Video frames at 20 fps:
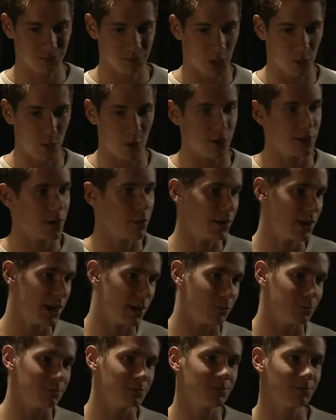I worked that one
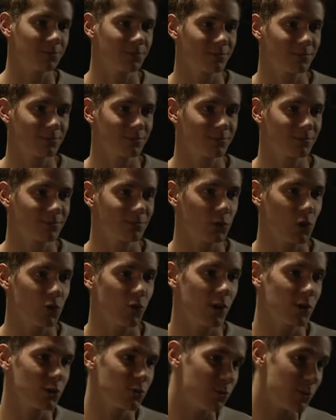out.
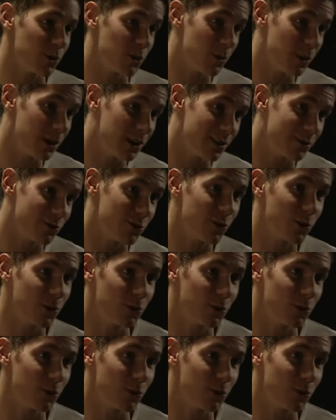Otherwise you wouldn't be coming here for